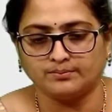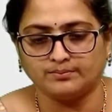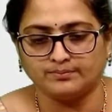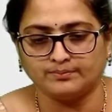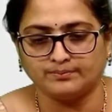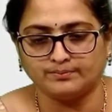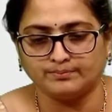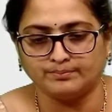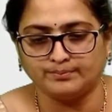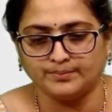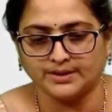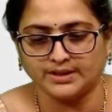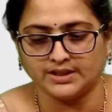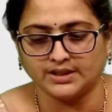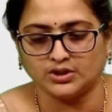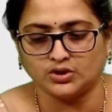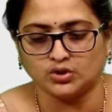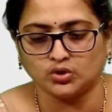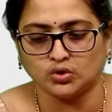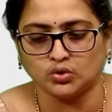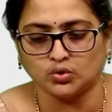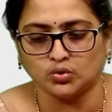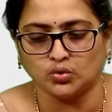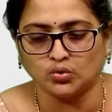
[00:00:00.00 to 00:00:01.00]

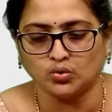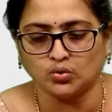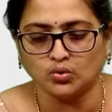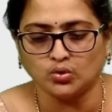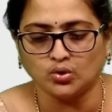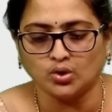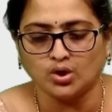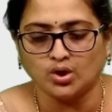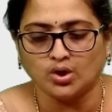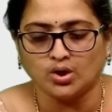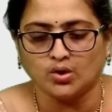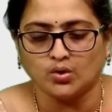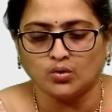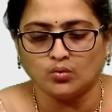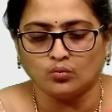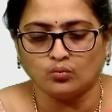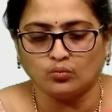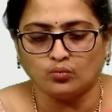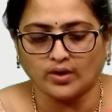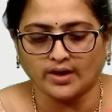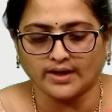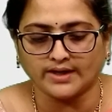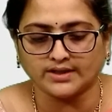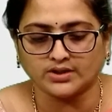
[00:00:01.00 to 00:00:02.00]
into
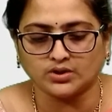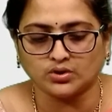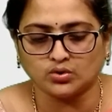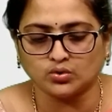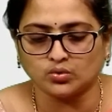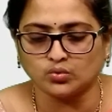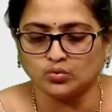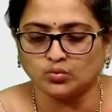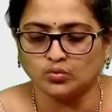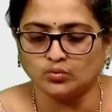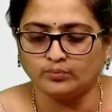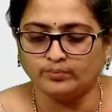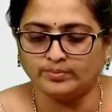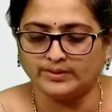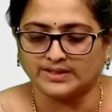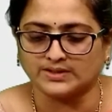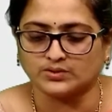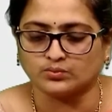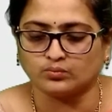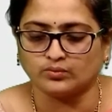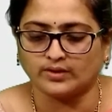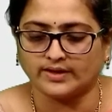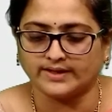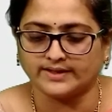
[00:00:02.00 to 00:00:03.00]
Y2 plus
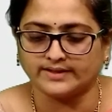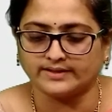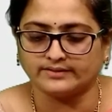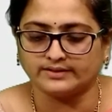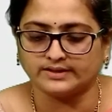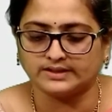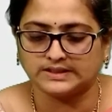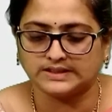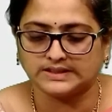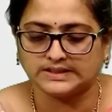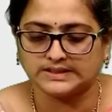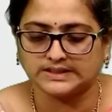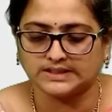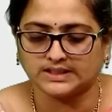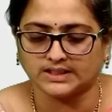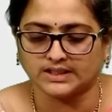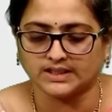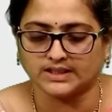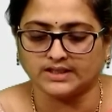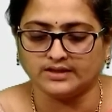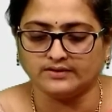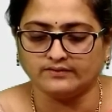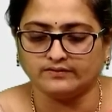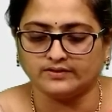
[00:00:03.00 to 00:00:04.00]

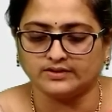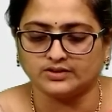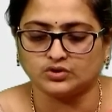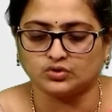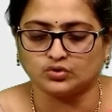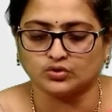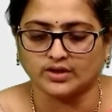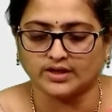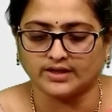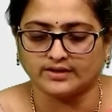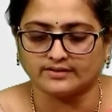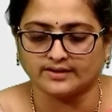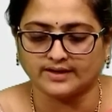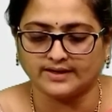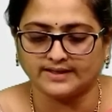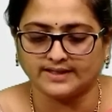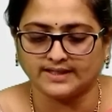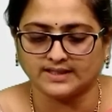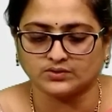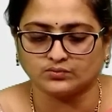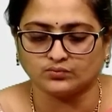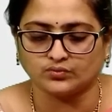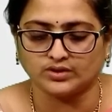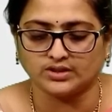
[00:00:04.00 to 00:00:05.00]
Y3, which you can write
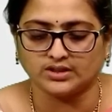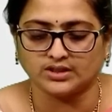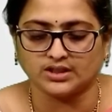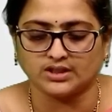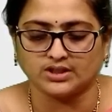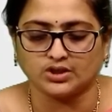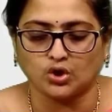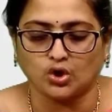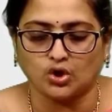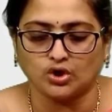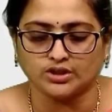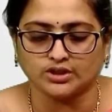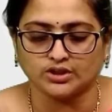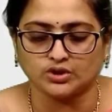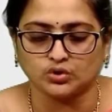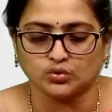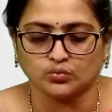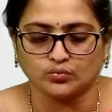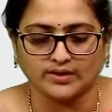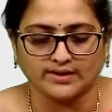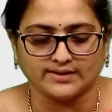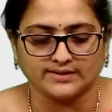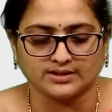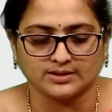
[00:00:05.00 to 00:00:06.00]
as Va0 into
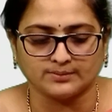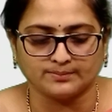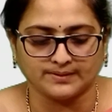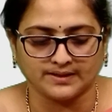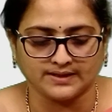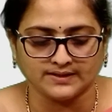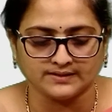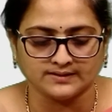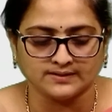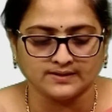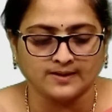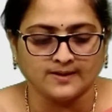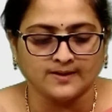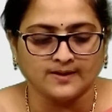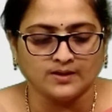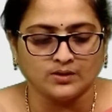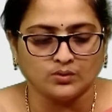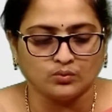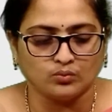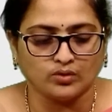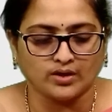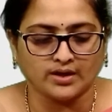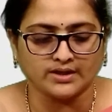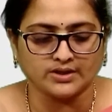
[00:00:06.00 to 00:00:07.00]
Y3 plus
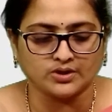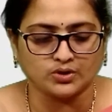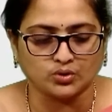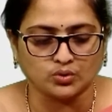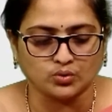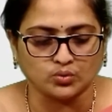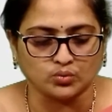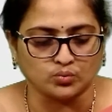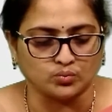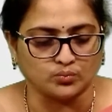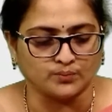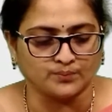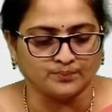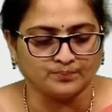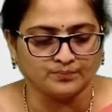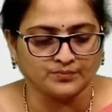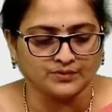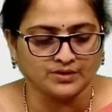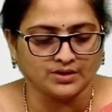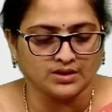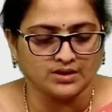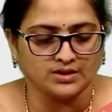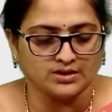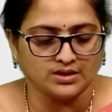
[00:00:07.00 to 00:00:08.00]
Y2.
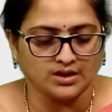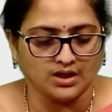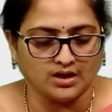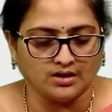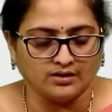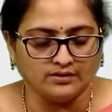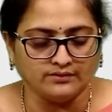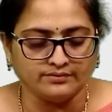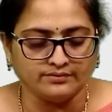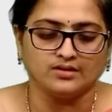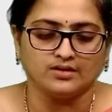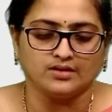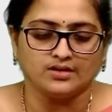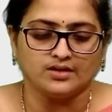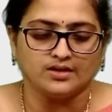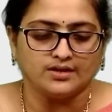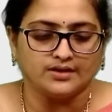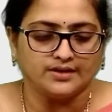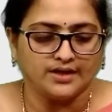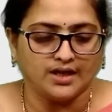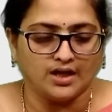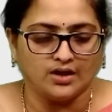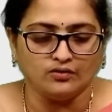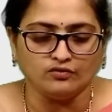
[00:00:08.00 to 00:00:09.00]
Now,
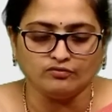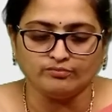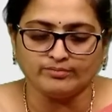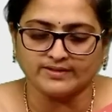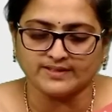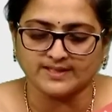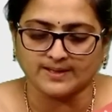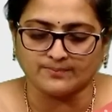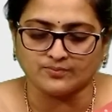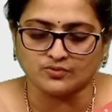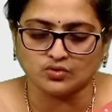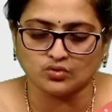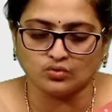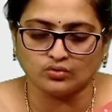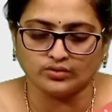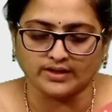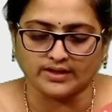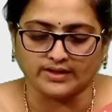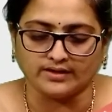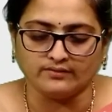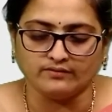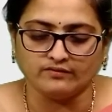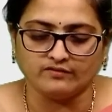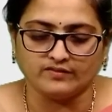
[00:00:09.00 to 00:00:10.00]
by
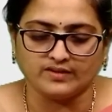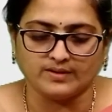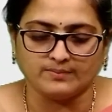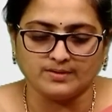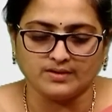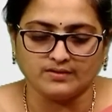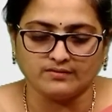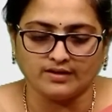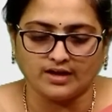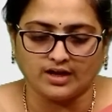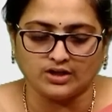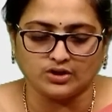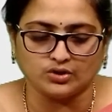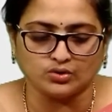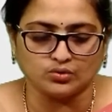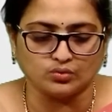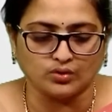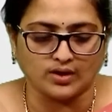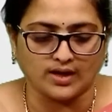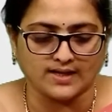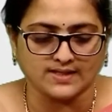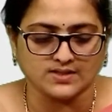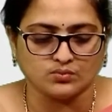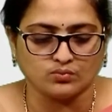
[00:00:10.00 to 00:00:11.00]
substituting Vb value
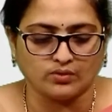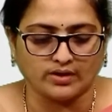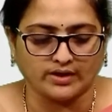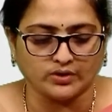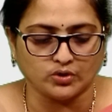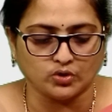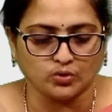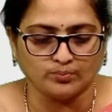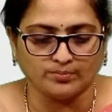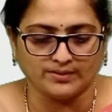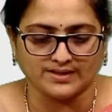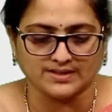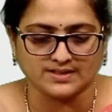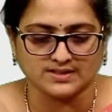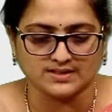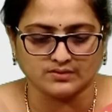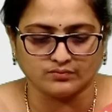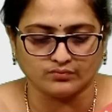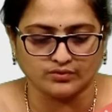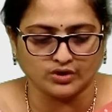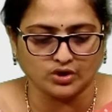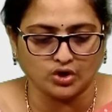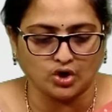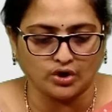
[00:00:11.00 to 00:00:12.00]
as Y2 plus
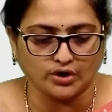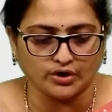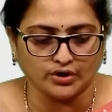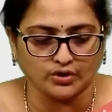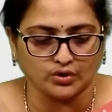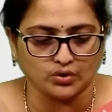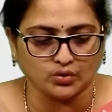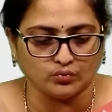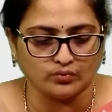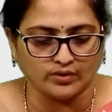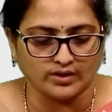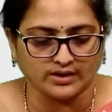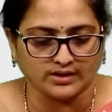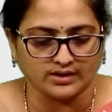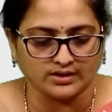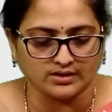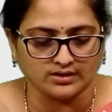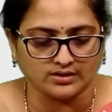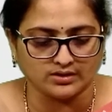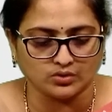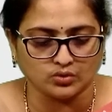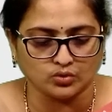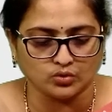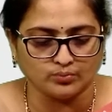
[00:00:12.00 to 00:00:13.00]
V0 into
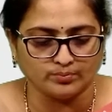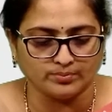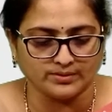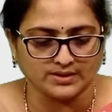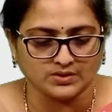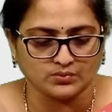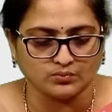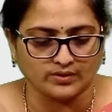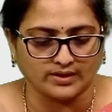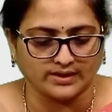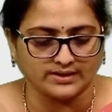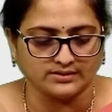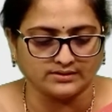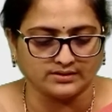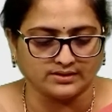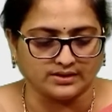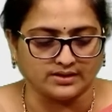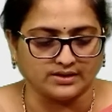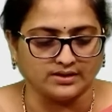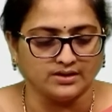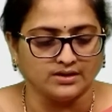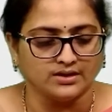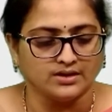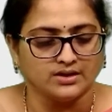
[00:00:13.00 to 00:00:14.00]
Y2 plus
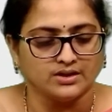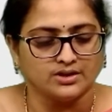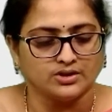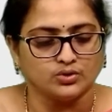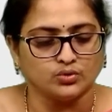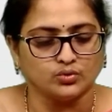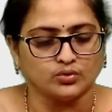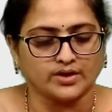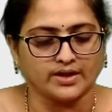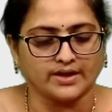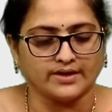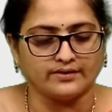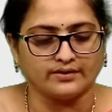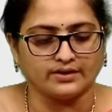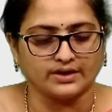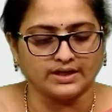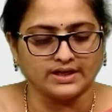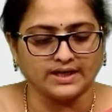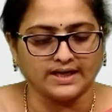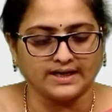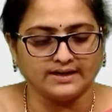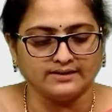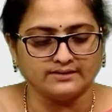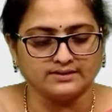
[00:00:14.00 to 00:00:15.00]
Y3, you can
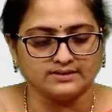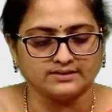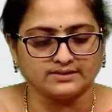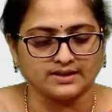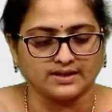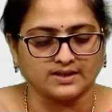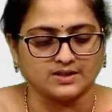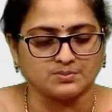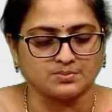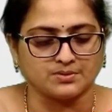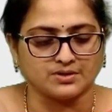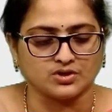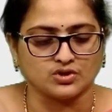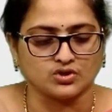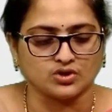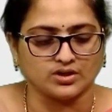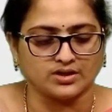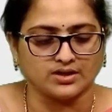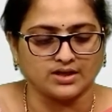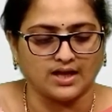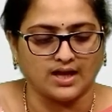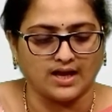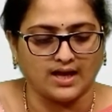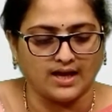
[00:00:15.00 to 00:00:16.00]
rewrite this
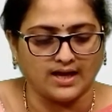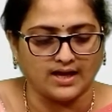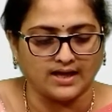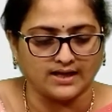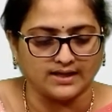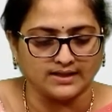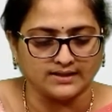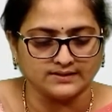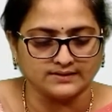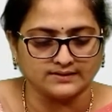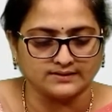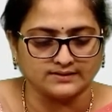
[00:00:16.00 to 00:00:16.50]
expression as